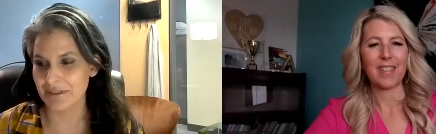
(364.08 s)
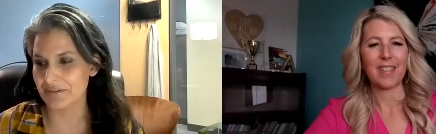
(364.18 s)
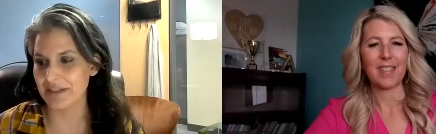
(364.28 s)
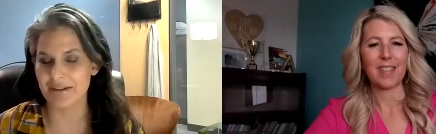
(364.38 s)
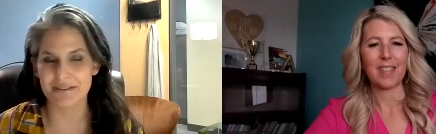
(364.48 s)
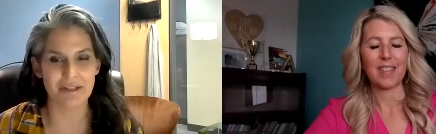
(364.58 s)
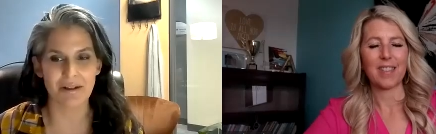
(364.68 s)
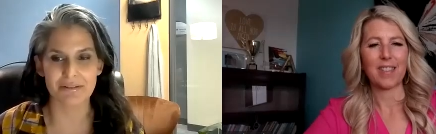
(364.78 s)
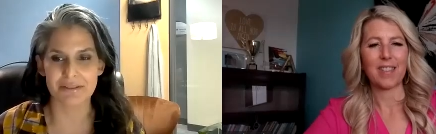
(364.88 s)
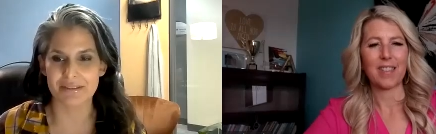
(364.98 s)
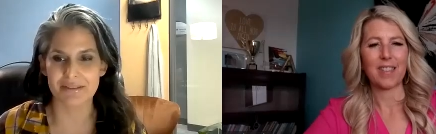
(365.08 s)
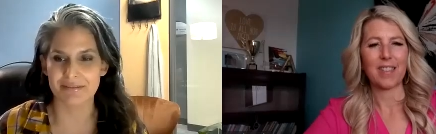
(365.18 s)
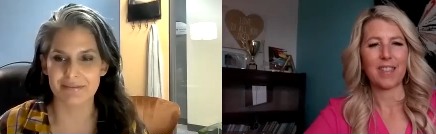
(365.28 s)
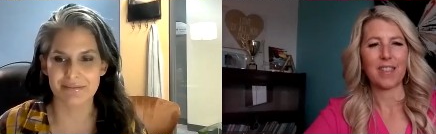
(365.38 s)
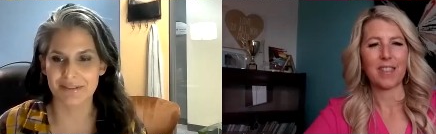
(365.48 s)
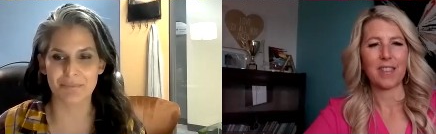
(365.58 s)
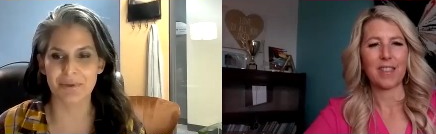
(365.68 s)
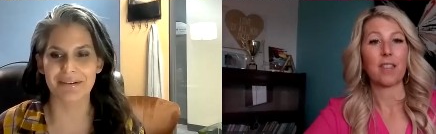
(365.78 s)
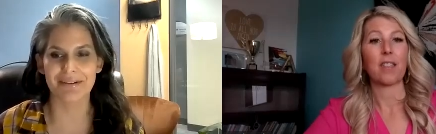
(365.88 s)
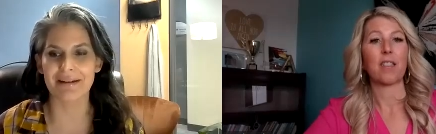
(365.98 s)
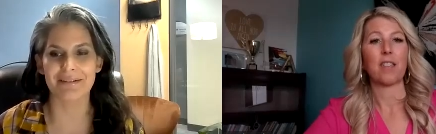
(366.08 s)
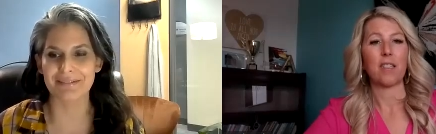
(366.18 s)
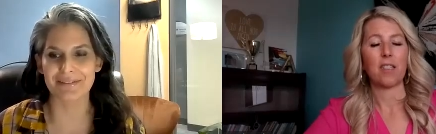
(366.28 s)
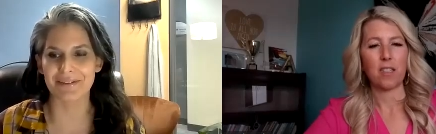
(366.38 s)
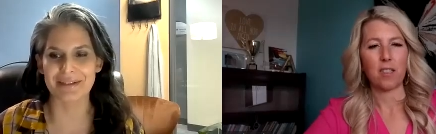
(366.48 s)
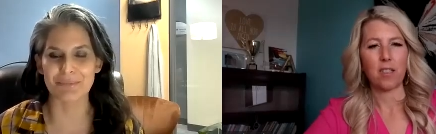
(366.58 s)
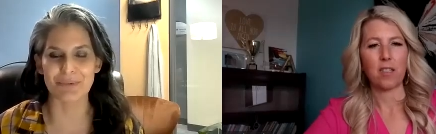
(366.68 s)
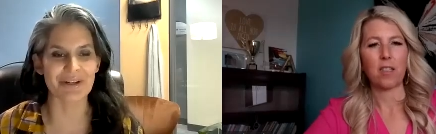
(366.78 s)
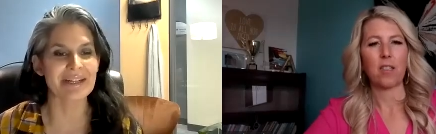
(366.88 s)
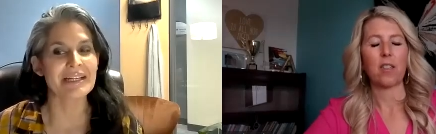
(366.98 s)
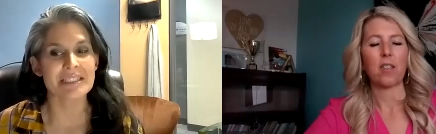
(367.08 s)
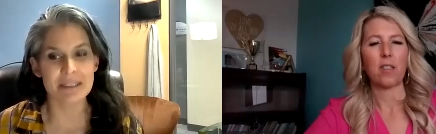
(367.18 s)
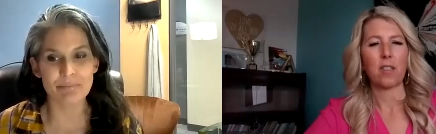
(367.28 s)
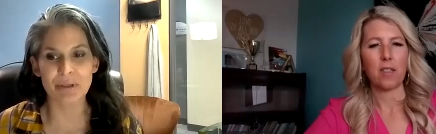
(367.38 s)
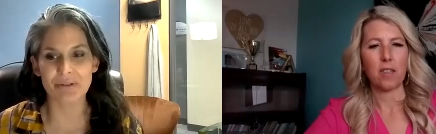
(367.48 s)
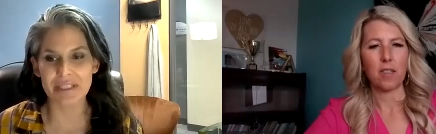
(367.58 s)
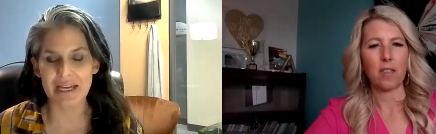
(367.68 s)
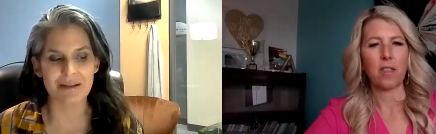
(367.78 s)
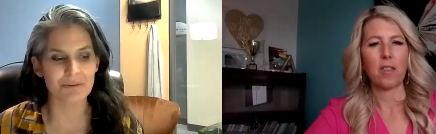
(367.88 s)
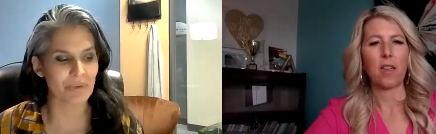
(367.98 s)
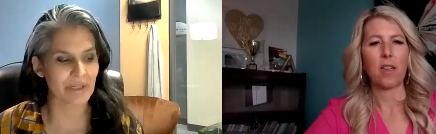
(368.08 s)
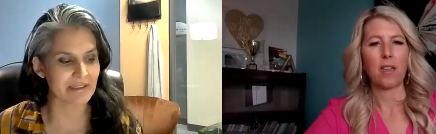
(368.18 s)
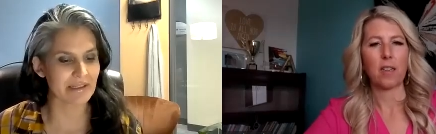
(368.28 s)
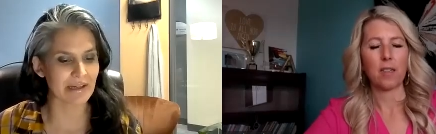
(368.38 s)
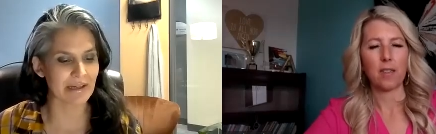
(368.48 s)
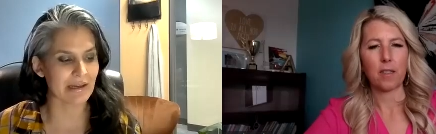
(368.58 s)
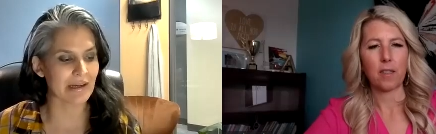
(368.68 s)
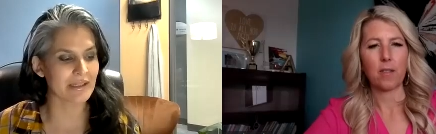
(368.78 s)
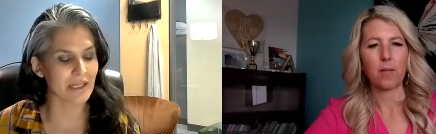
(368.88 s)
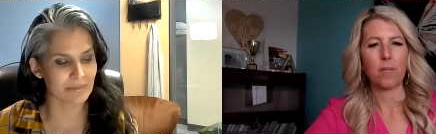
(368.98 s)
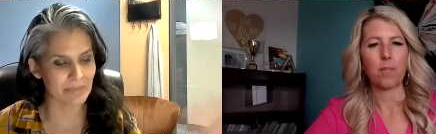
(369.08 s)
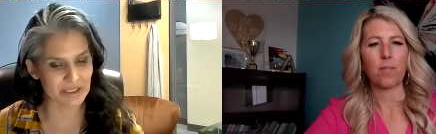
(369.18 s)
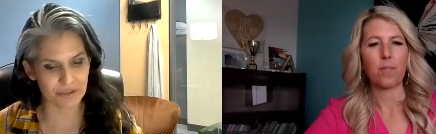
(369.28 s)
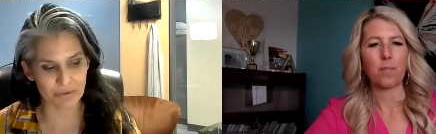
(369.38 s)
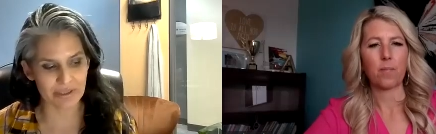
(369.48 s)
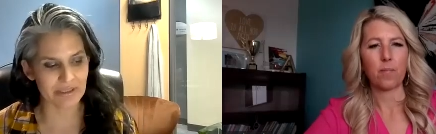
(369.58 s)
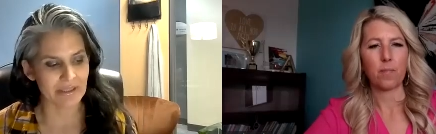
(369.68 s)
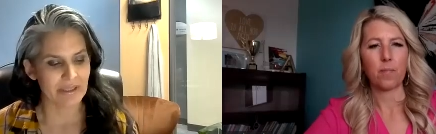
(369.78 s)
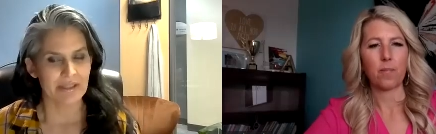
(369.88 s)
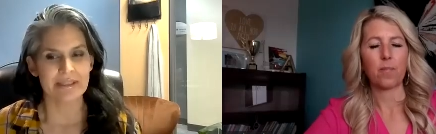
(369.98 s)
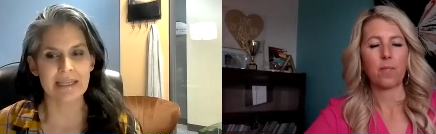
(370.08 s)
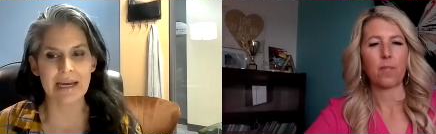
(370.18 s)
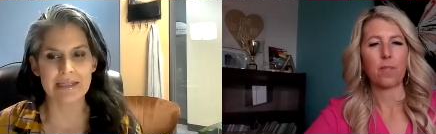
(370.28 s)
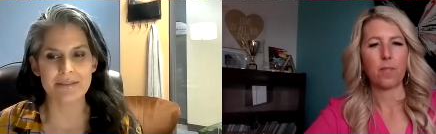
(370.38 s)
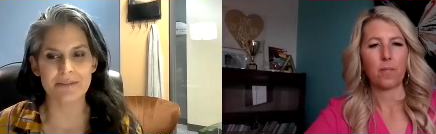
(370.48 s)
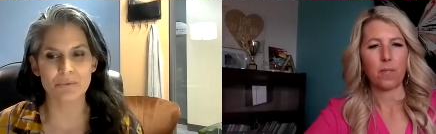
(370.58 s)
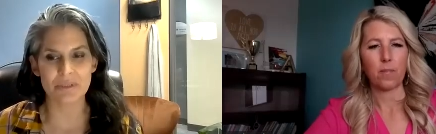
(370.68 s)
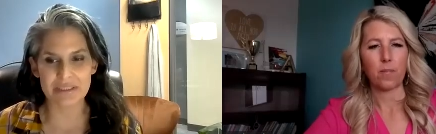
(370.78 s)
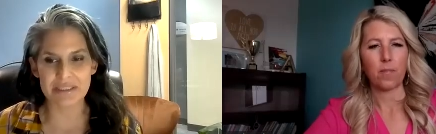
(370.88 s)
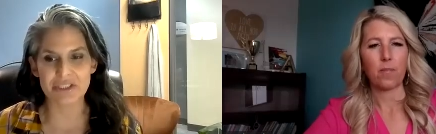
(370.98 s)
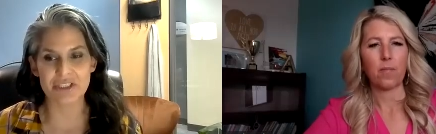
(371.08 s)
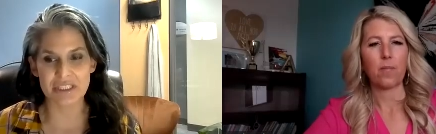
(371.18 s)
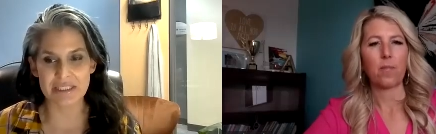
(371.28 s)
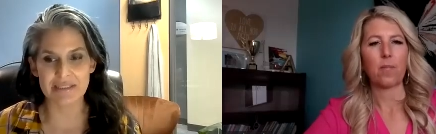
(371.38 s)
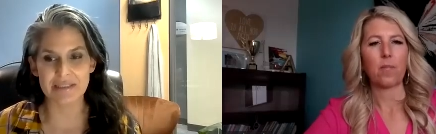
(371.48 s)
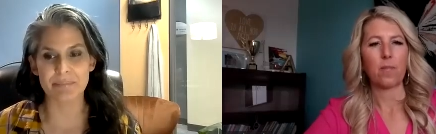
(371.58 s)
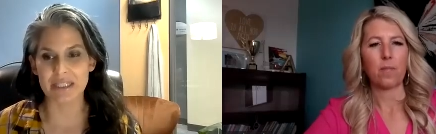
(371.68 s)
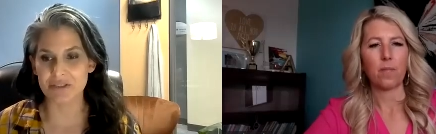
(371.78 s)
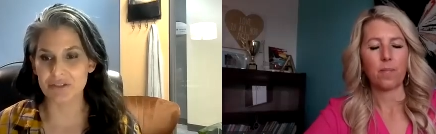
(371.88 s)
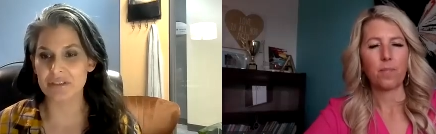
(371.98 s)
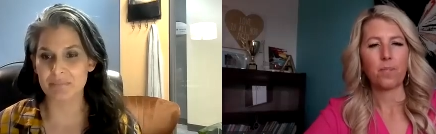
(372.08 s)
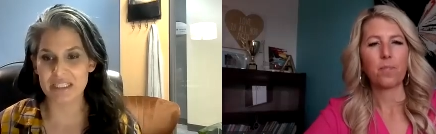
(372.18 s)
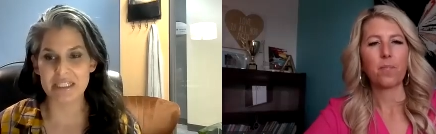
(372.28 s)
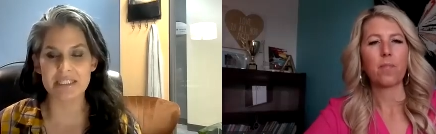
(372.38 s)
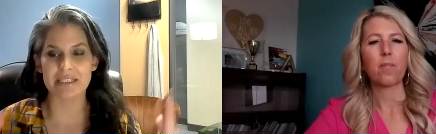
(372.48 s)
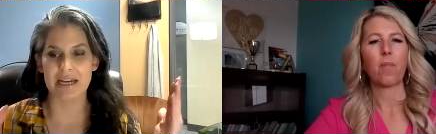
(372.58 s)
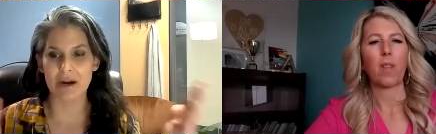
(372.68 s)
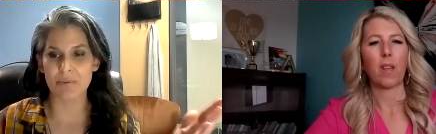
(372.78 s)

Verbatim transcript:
Speaker 1: $300,000 somewhere. I don't even know anymore to build that with uh, another mentor that really could see the potential in the business and